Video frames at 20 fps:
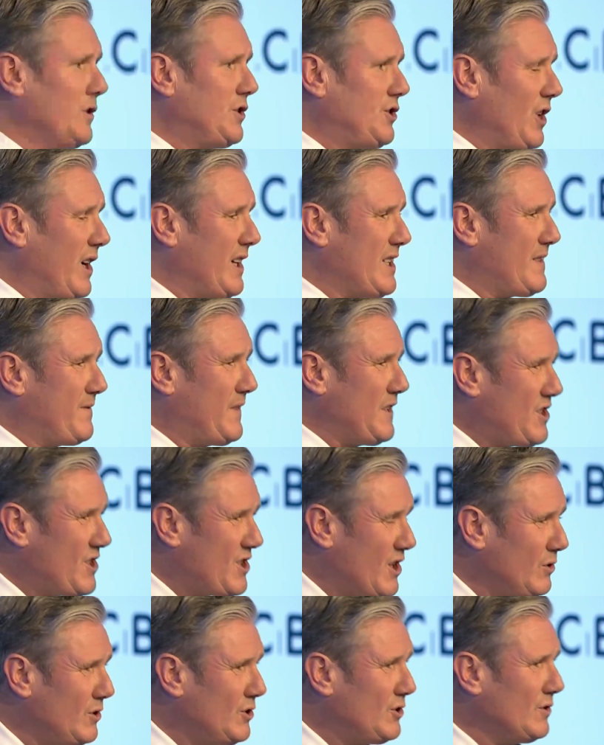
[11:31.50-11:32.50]
just for
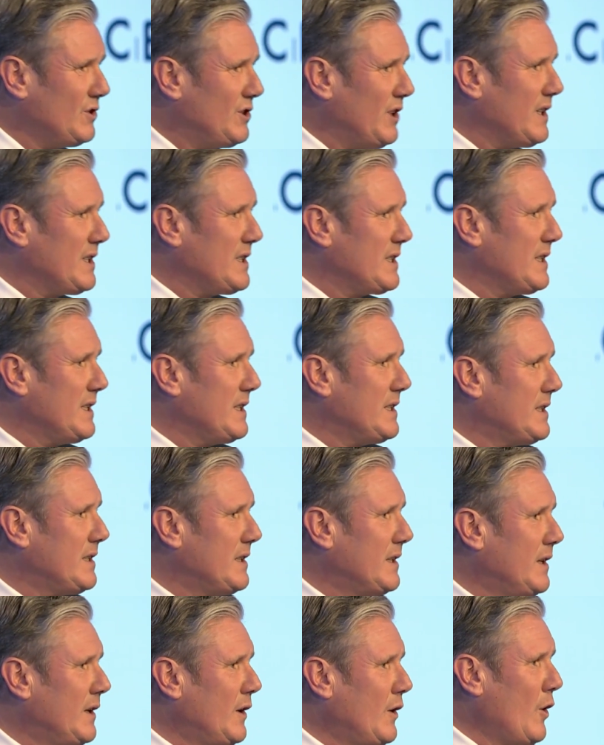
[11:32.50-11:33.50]
social justice,
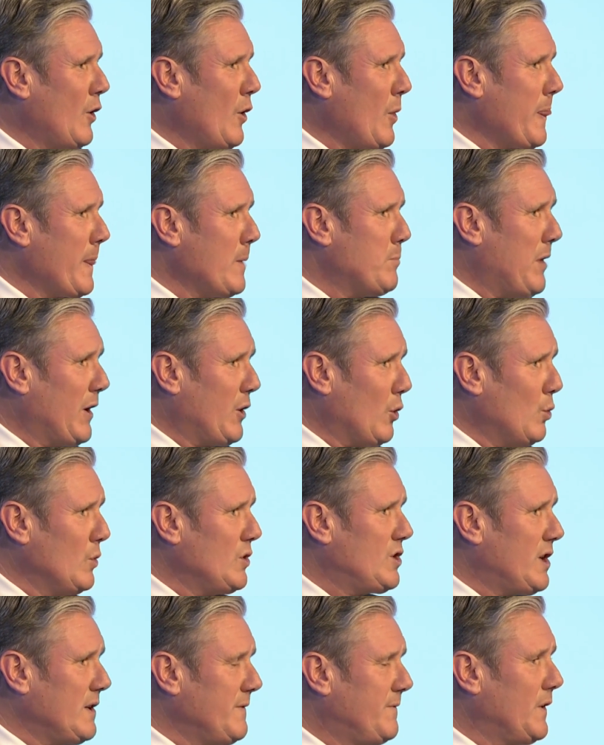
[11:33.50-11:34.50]
but
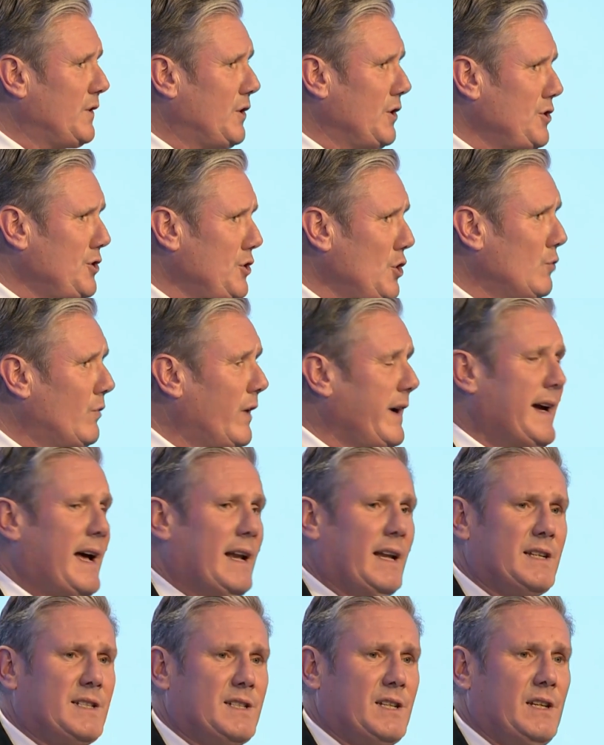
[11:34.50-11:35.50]
also for the new
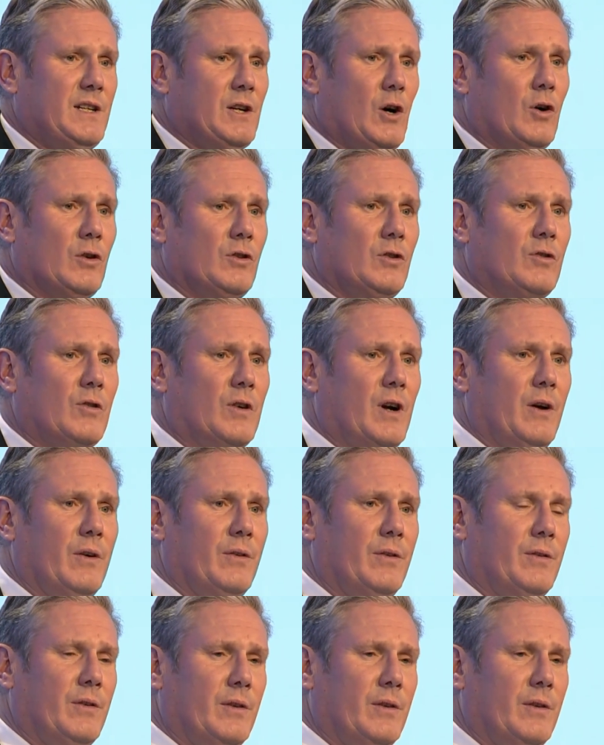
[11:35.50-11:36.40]
reality on growth.